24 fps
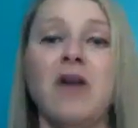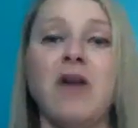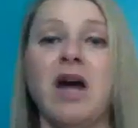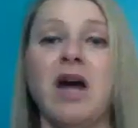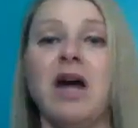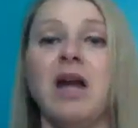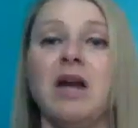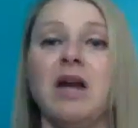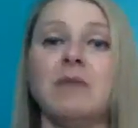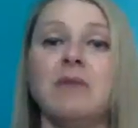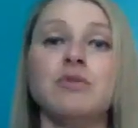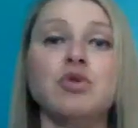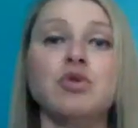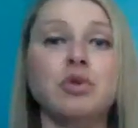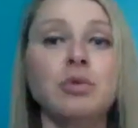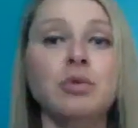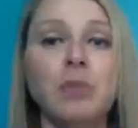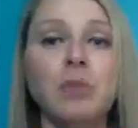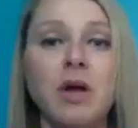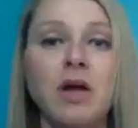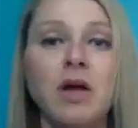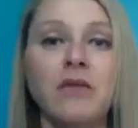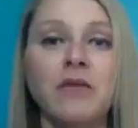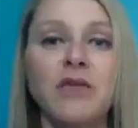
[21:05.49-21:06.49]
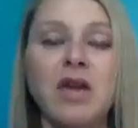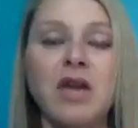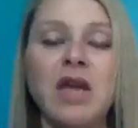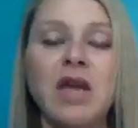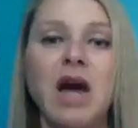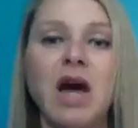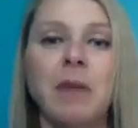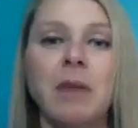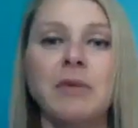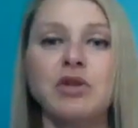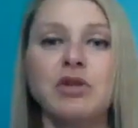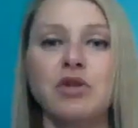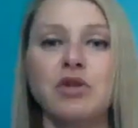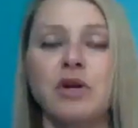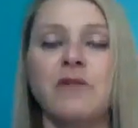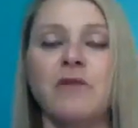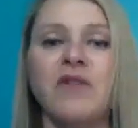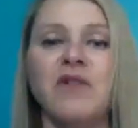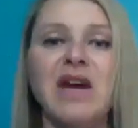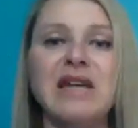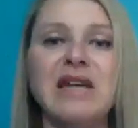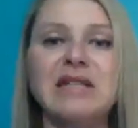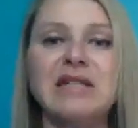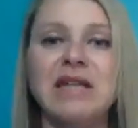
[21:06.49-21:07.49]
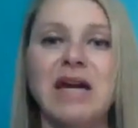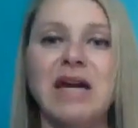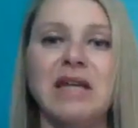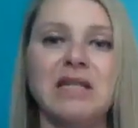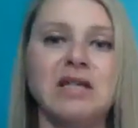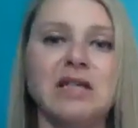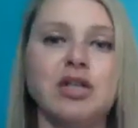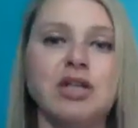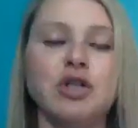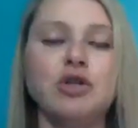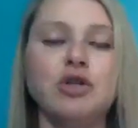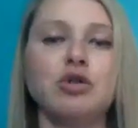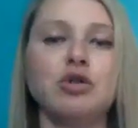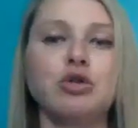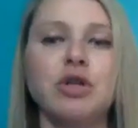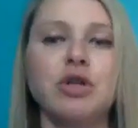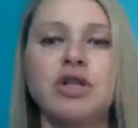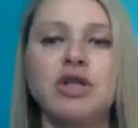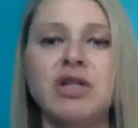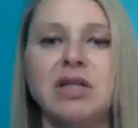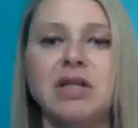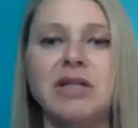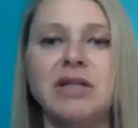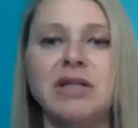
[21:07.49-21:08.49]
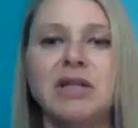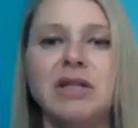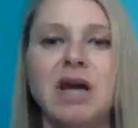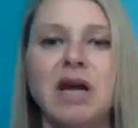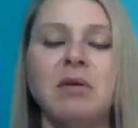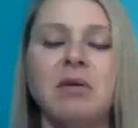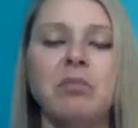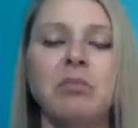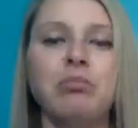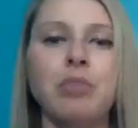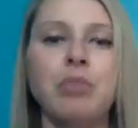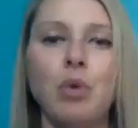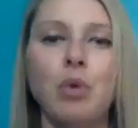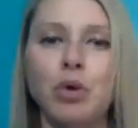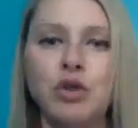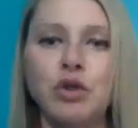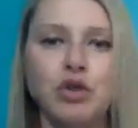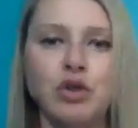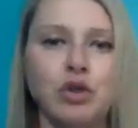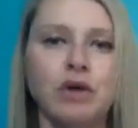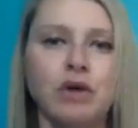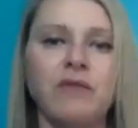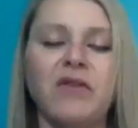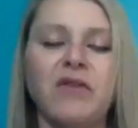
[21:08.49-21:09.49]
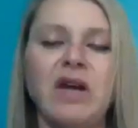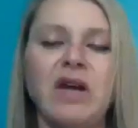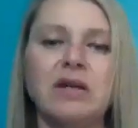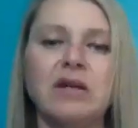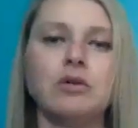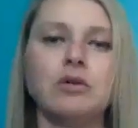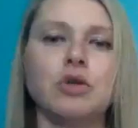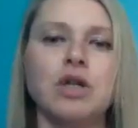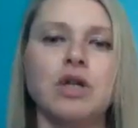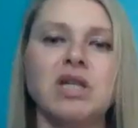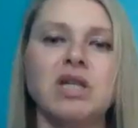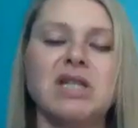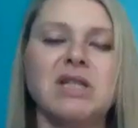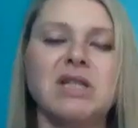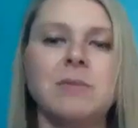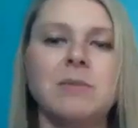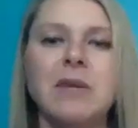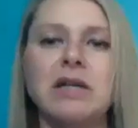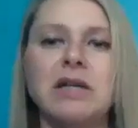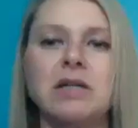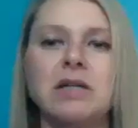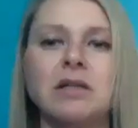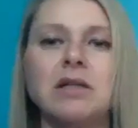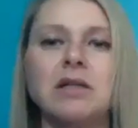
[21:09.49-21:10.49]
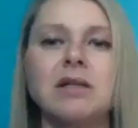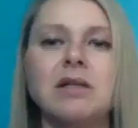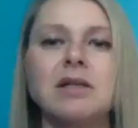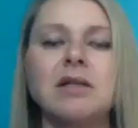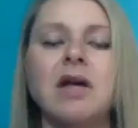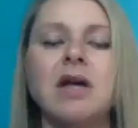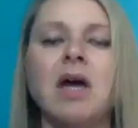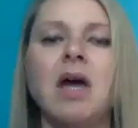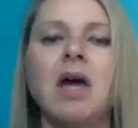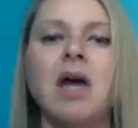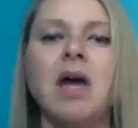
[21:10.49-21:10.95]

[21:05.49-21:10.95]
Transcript: I am Drew Mulvey. I'm a certified dietitian nutritionist. I'm a board certified nutrition specialist.